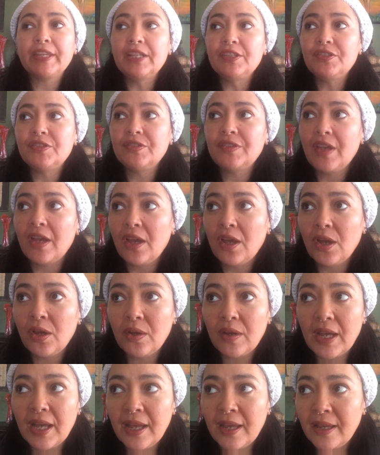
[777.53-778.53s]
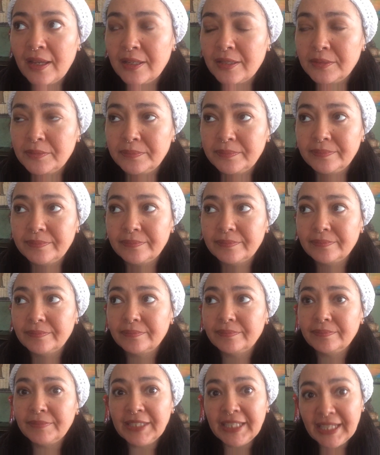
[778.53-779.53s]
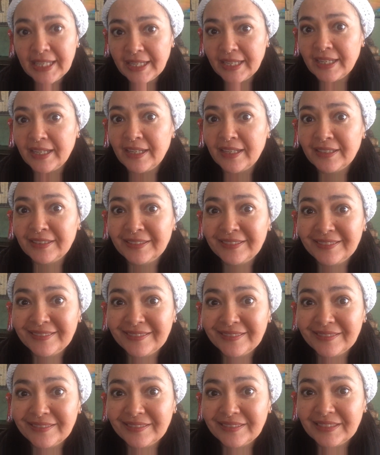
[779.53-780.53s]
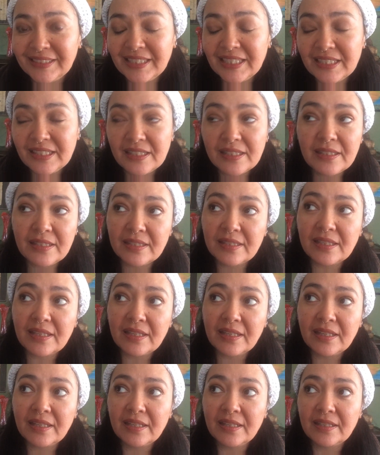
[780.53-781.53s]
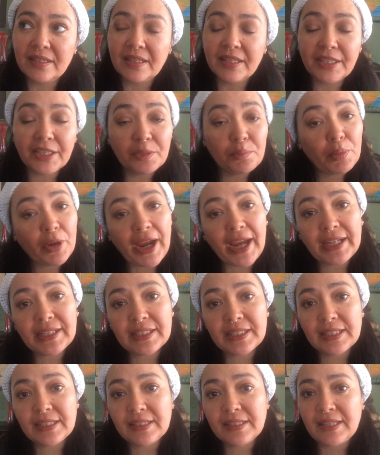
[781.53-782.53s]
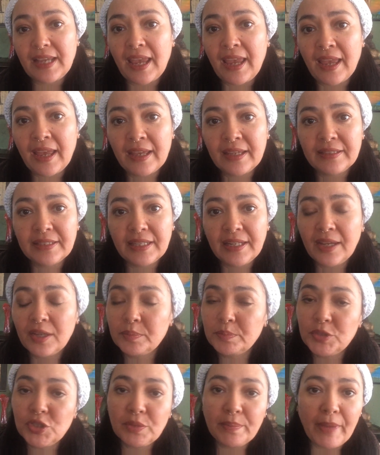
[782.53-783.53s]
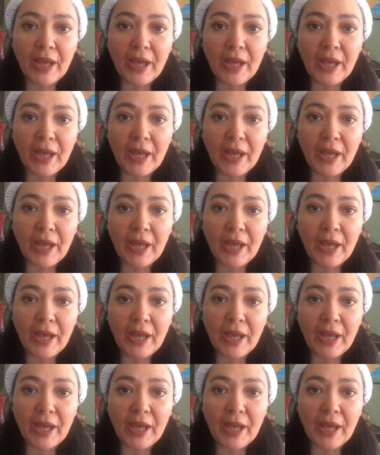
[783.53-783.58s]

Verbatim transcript: So, um, yeah, this is a, a good practice and it helps your